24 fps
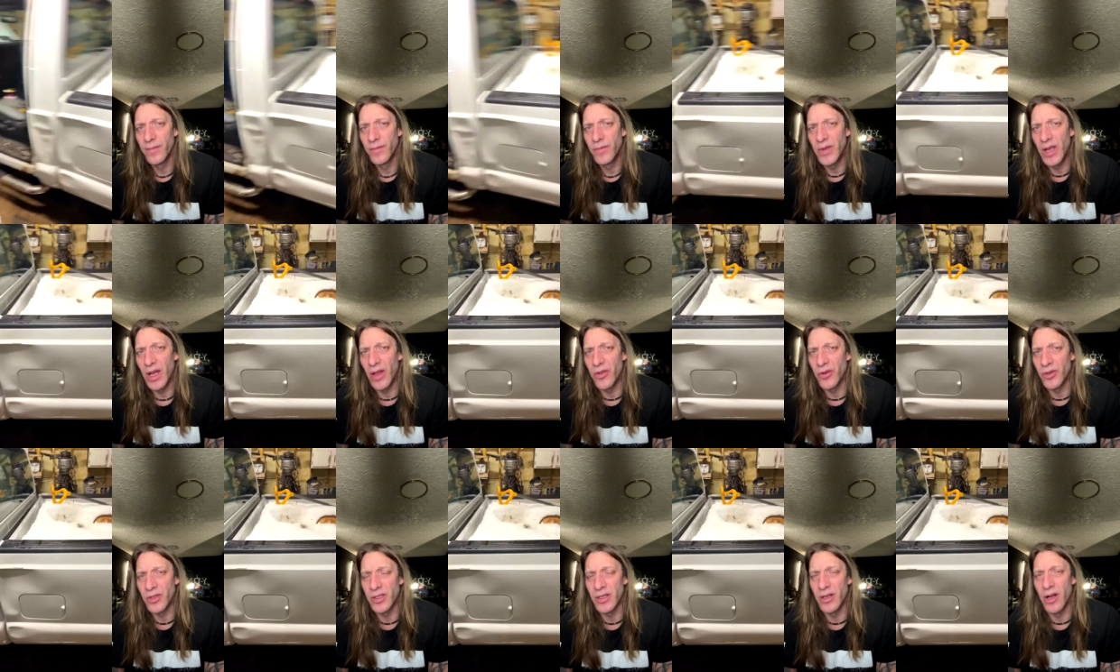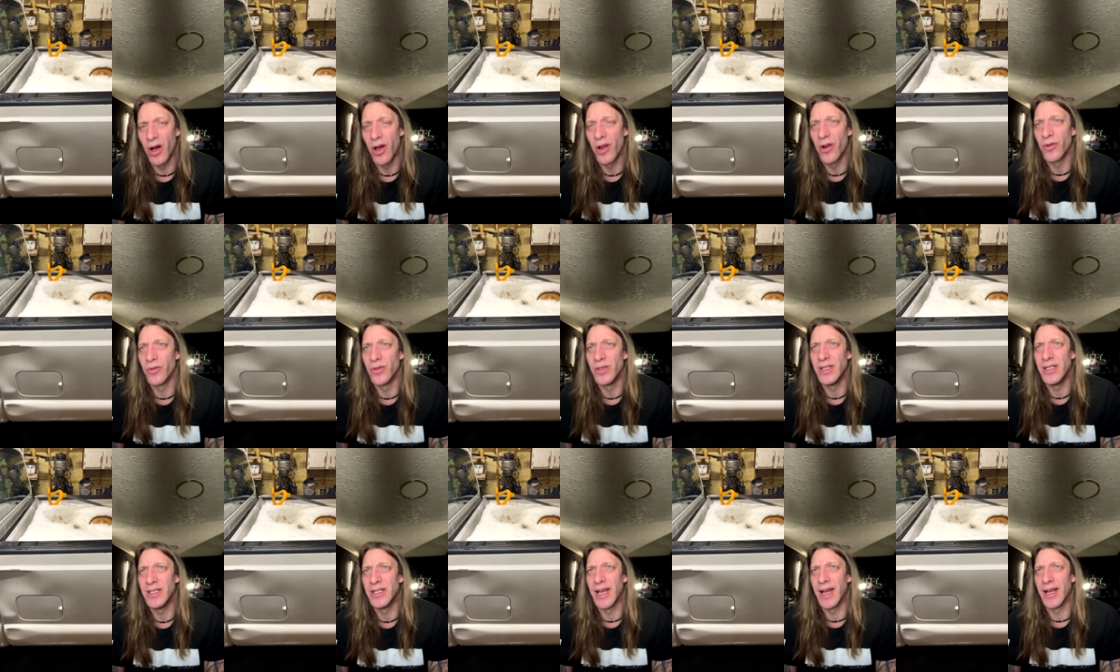Yeah, there's an auto
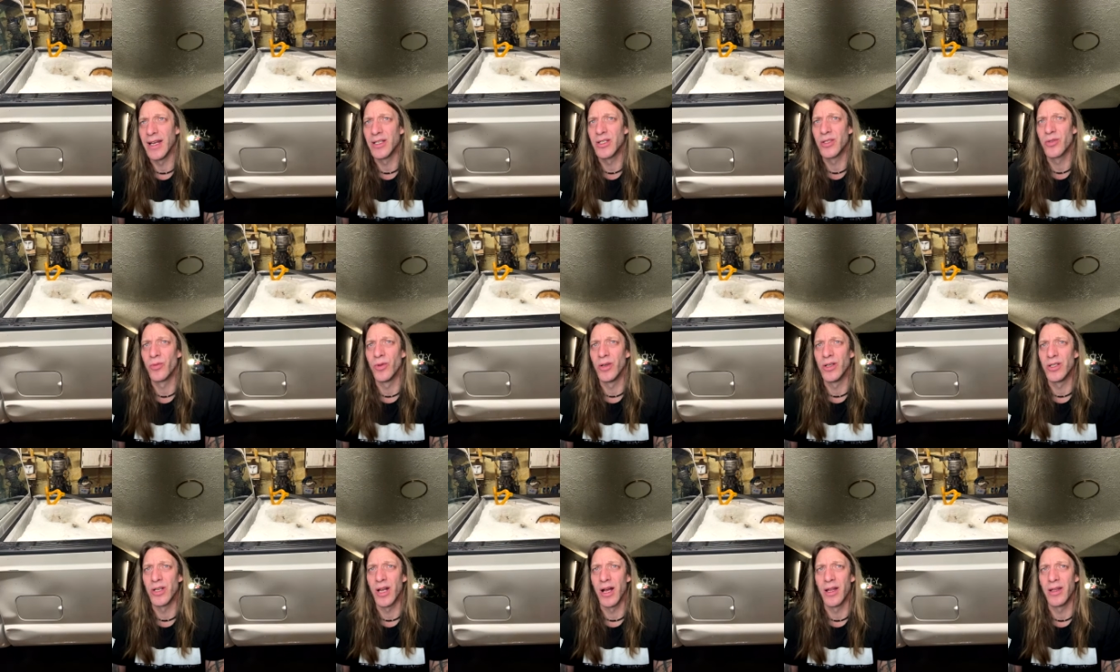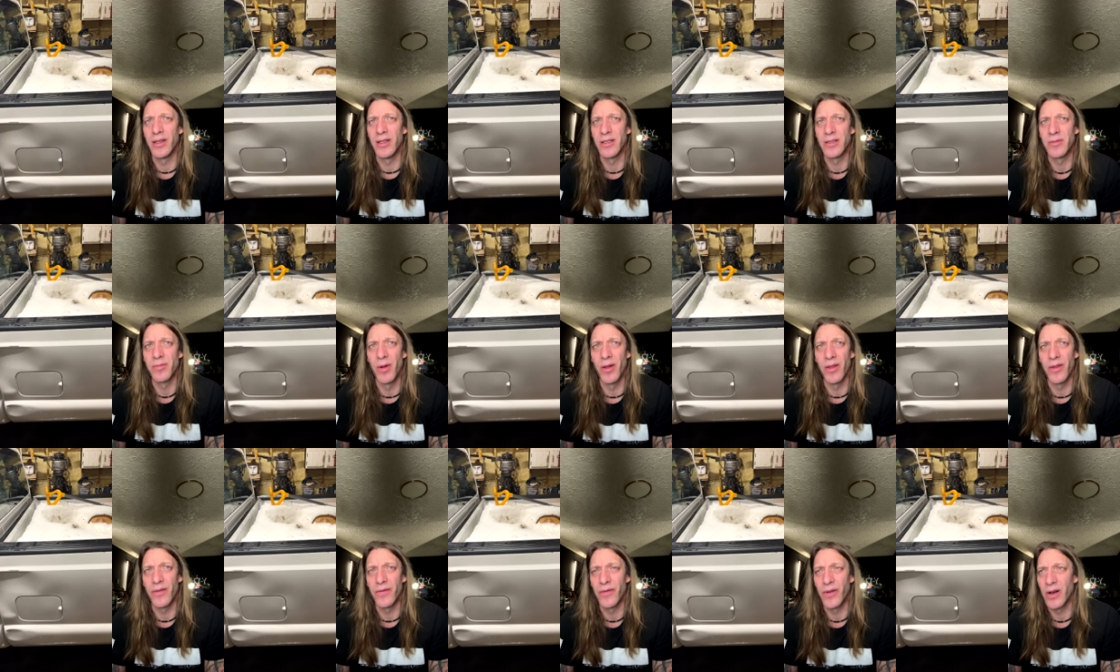detach switch on this
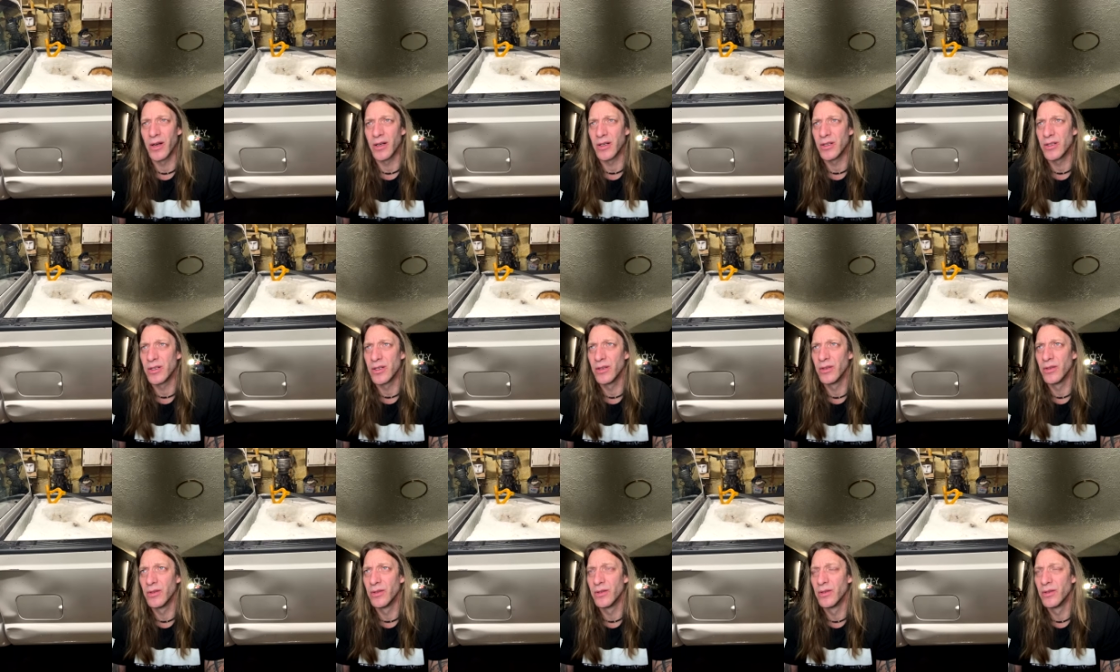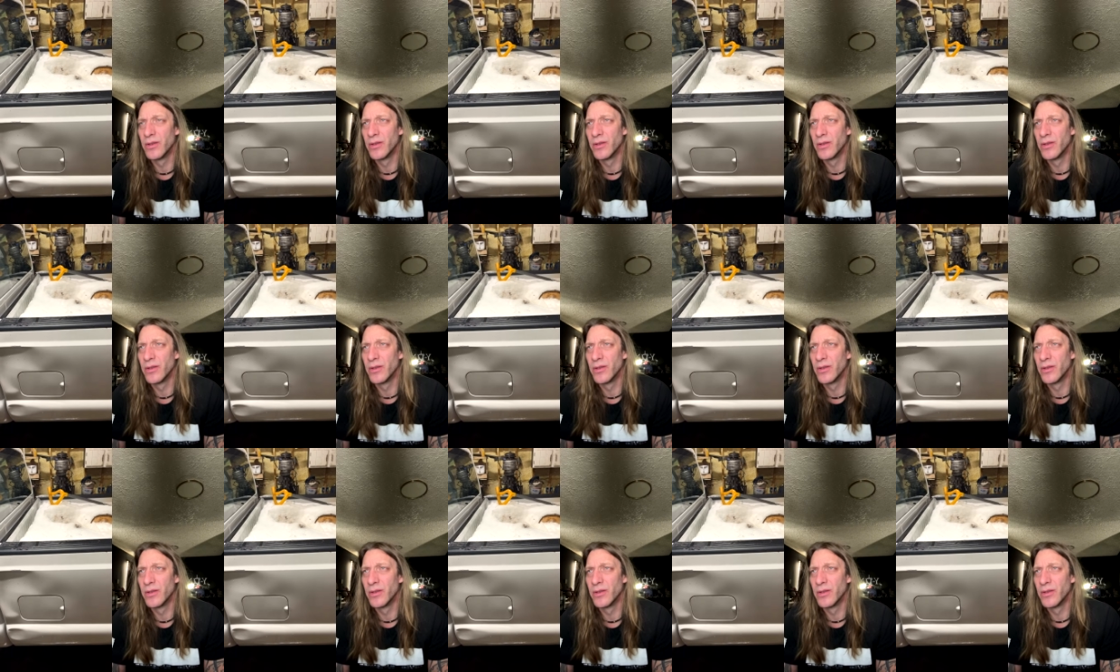motherfucker too.